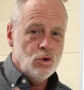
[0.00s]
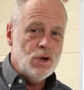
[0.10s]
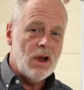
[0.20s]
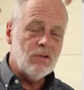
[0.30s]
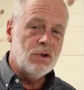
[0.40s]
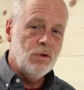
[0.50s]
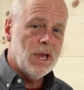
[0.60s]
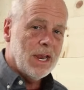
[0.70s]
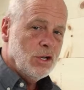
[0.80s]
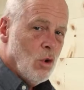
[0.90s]
You never do
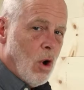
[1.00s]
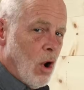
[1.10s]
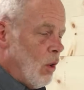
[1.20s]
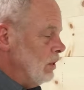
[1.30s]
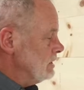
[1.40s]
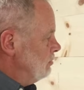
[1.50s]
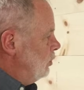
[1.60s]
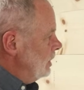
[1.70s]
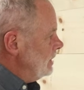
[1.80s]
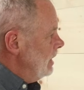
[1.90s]
that. You always
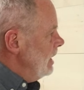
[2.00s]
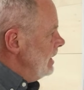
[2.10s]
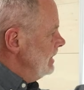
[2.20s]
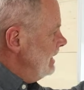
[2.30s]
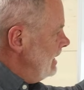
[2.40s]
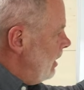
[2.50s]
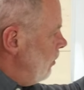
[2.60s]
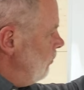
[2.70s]
put the